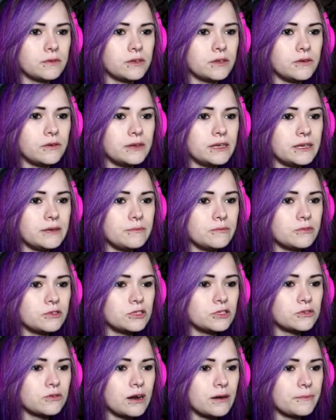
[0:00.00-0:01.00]
No, I need more
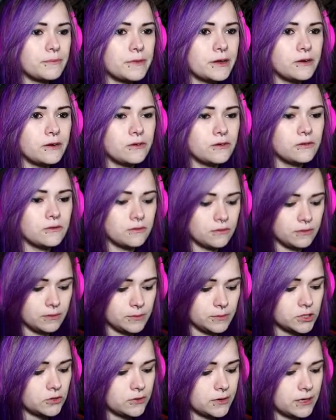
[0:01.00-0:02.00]
scrap metal.
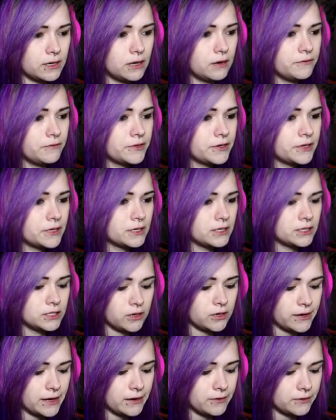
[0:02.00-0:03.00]
I'm sorry, love, you're gonna
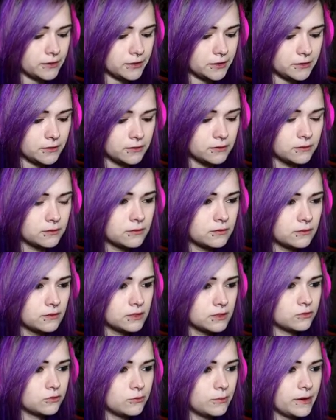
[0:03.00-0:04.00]
die out here.
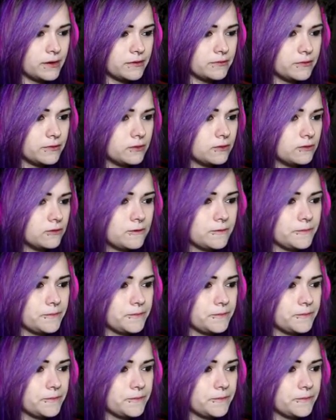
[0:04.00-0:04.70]
It's all my fault.